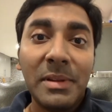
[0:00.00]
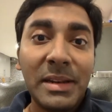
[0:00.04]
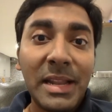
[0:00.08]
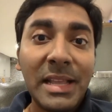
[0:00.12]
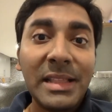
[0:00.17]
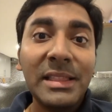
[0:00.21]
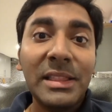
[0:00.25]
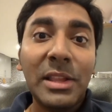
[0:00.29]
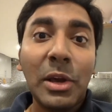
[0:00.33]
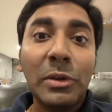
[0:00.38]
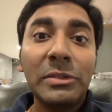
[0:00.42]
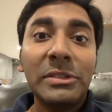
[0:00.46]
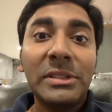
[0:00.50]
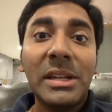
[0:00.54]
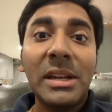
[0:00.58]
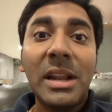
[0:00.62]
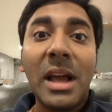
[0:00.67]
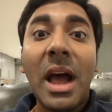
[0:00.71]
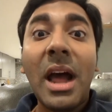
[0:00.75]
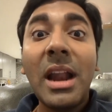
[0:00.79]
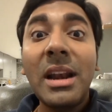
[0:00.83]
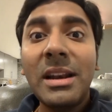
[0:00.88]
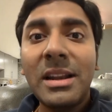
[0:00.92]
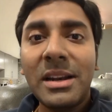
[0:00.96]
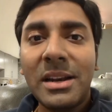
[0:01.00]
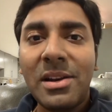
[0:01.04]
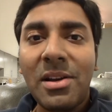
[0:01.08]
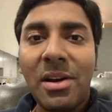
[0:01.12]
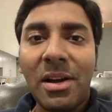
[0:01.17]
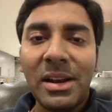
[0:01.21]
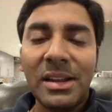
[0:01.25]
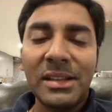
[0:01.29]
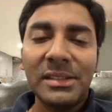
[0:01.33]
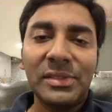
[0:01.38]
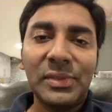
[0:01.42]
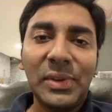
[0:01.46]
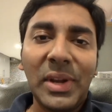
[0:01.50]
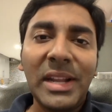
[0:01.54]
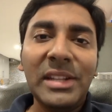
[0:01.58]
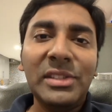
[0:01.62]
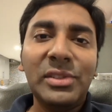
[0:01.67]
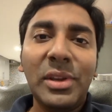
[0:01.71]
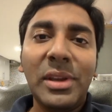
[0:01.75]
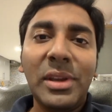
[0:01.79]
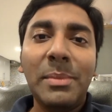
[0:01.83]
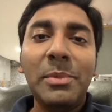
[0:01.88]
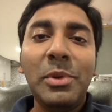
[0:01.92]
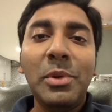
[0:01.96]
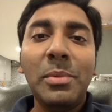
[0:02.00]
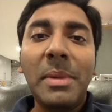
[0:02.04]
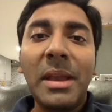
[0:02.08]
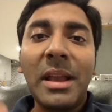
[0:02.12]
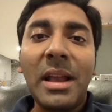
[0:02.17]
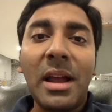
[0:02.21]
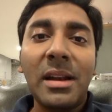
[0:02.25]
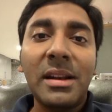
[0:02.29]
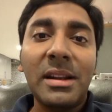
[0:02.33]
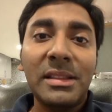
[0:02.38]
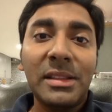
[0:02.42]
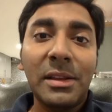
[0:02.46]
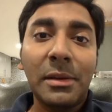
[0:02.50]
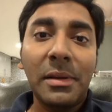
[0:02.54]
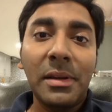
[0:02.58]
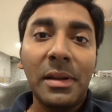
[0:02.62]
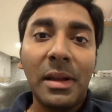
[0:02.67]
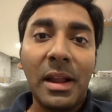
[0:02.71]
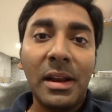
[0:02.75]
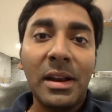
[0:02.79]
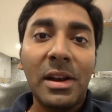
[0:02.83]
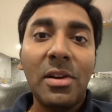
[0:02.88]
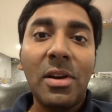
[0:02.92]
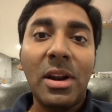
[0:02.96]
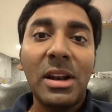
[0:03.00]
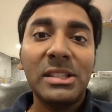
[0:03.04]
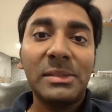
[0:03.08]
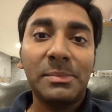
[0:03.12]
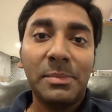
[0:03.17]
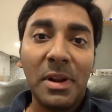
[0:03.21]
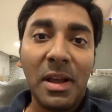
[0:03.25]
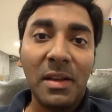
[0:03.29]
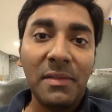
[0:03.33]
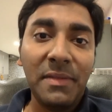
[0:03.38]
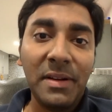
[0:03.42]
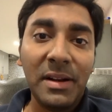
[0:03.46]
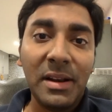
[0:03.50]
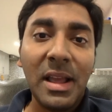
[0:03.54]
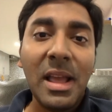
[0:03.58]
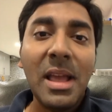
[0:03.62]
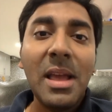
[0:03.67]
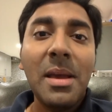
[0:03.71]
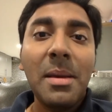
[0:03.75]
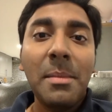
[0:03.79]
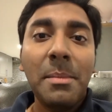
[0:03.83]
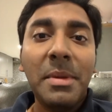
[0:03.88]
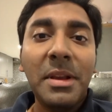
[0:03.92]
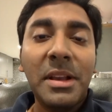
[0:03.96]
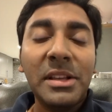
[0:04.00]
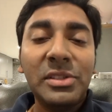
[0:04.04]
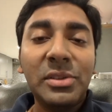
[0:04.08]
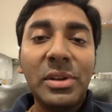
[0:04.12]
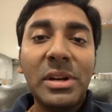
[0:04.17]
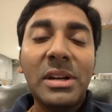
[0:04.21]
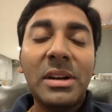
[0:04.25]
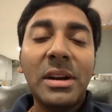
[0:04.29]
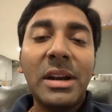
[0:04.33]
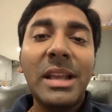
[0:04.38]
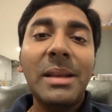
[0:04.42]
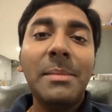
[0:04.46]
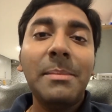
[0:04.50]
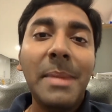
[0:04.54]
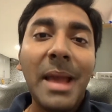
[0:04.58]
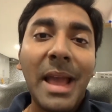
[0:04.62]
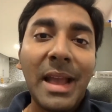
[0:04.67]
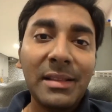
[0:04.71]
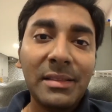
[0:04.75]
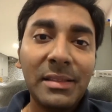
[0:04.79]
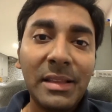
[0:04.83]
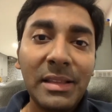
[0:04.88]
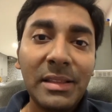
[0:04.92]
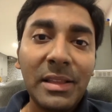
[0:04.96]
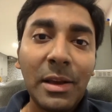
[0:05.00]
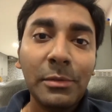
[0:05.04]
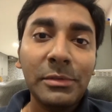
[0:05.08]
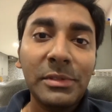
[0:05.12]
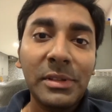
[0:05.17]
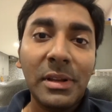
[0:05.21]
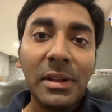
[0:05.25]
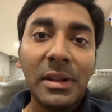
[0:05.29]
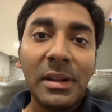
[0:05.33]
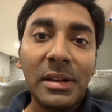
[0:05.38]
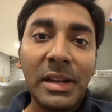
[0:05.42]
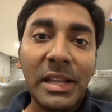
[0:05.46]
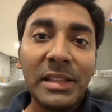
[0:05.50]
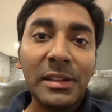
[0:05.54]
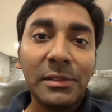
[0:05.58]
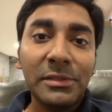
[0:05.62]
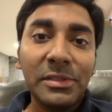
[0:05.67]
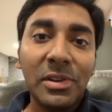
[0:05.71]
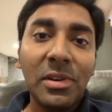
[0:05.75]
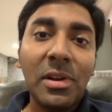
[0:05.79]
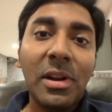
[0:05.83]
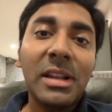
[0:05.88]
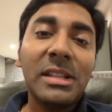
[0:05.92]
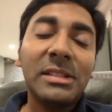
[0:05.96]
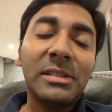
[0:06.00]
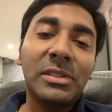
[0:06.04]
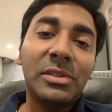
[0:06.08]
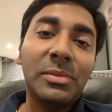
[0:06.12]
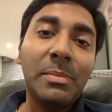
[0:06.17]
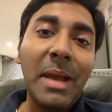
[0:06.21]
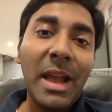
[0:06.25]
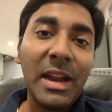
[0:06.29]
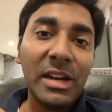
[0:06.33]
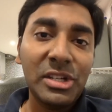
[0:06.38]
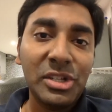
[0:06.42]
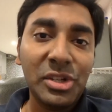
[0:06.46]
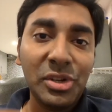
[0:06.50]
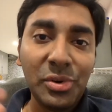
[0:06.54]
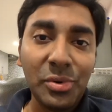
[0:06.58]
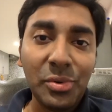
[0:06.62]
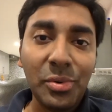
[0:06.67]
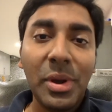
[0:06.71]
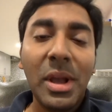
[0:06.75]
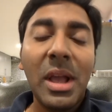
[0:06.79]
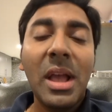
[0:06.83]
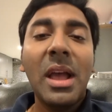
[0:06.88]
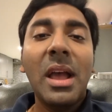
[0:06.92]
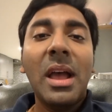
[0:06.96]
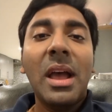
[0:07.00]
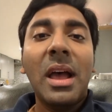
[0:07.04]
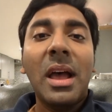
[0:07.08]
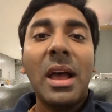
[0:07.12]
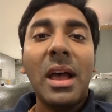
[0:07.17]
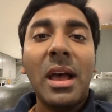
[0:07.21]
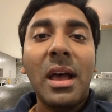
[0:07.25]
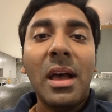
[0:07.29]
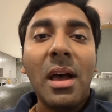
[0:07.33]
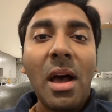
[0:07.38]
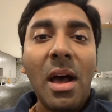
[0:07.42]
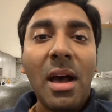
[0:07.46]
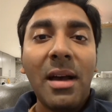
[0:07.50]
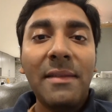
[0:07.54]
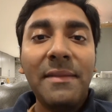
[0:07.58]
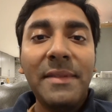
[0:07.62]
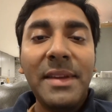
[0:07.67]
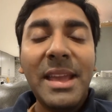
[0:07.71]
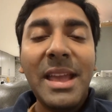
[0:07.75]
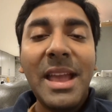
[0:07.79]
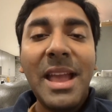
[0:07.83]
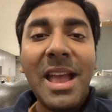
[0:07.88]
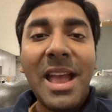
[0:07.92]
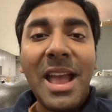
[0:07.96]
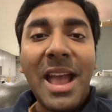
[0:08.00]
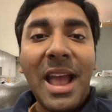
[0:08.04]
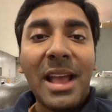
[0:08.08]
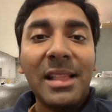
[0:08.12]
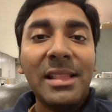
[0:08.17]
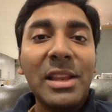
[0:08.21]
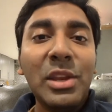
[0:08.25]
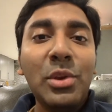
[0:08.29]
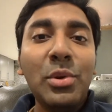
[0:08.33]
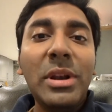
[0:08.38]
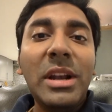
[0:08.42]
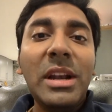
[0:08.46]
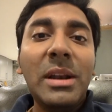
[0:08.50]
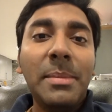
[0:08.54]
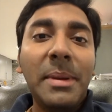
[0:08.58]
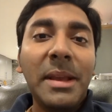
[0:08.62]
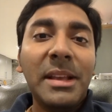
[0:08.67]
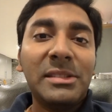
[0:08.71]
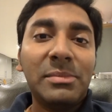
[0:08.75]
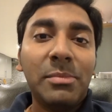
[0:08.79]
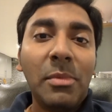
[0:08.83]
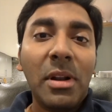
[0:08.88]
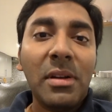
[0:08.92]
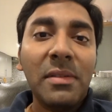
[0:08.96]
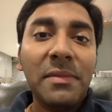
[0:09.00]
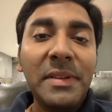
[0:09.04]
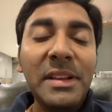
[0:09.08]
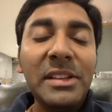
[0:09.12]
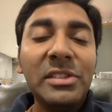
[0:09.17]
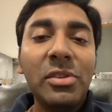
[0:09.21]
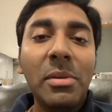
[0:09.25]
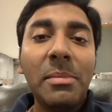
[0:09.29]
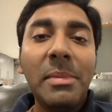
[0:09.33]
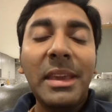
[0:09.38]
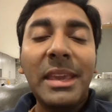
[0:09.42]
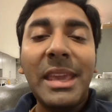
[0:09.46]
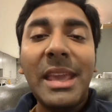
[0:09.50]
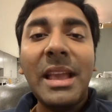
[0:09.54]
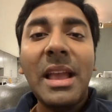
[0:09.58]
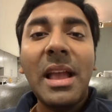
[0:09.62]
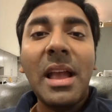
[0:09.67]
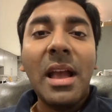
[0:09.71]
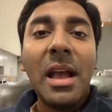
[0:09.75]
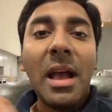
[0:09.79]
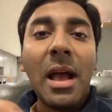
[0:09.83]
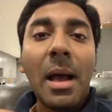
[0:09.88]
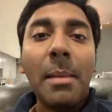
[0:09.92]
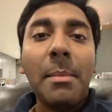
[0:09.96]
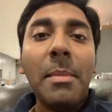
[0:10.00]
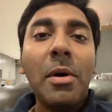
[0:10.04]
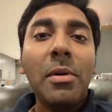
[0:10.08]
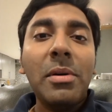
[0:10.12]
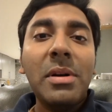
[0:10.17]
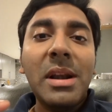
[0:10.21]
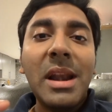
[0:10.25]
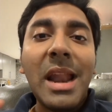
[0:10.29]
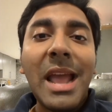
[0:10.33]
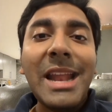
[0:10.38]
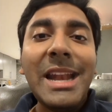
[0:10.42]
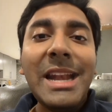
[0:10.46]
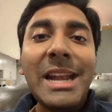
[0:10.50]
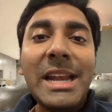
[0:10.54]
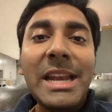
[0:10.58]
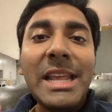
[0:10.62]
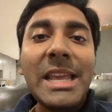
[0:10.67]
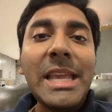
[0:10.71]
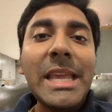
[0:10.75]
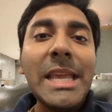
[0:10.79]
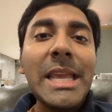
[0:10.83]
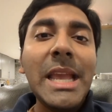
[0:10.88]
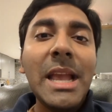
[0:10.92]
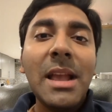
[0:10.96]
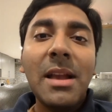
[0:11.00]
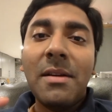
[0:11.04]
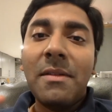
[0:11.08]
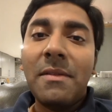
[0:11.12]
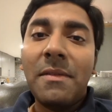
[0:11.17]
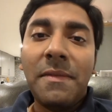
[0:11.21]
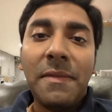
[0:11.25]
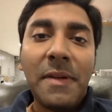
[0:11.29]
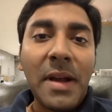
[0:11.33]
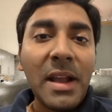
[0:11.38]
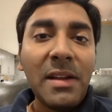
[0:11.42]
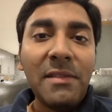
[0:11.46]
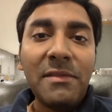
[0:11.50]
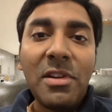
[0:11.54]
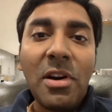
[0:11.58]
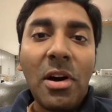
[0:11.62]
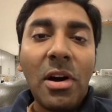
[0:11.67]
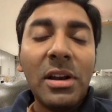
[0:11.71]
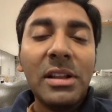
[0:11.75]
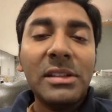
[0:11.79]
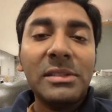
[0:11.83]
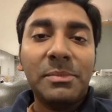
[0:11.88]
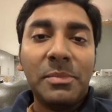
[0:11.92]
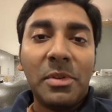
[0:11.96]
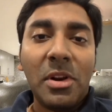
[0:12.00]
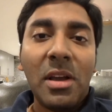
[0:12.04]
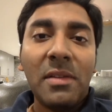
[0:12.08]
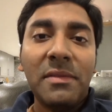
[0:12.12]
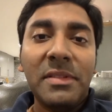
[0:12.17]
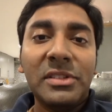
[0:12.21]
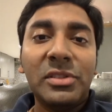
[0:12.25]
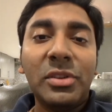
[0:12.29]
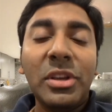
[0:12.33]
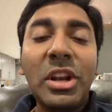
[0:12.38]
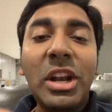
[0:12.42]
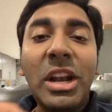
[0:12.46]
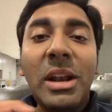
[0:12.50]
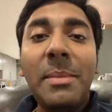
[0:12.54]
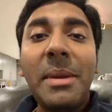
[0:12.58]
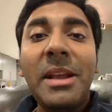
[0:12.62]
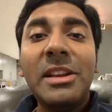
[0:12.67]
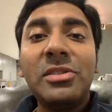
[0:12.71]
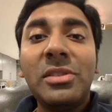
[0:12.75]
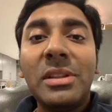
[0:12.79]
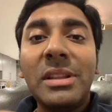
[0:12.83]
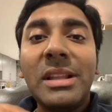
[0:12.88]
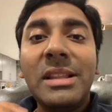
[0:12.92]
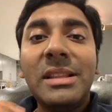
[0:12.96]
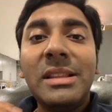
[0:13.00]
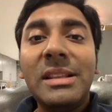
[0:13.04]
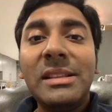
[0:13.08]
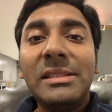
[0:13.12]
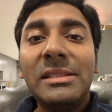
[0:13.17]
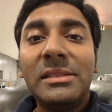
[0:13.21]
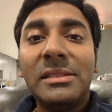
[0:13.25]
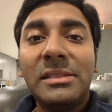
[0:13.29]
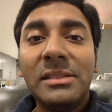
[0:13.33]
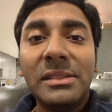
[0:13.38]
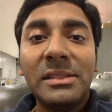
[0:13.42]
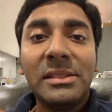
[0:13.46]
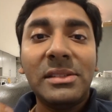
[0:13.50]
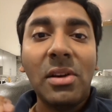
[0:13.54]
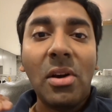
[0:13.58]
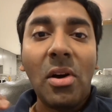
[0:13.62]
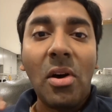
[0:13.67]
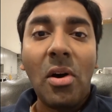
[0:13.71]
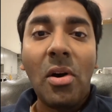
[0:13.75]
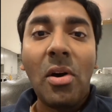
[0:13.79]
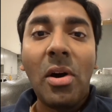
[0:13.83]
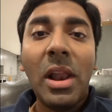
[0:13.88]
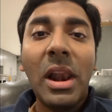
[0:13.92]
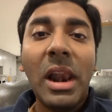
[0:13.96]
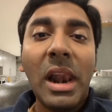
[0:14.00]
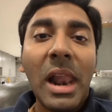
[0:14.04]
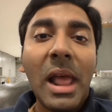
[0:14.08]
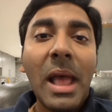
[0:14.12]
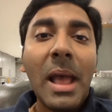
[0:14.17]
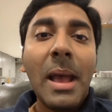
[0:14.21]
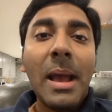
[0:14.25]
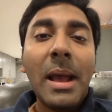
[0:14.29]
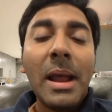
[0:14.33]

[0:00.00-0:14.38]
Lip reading: $10,100, right? So you make $100 profit because you're returning back the $10,000 back to Aave, and then you need to pay a small fee. So you're making about $95 profit. So you need to make sure that this is all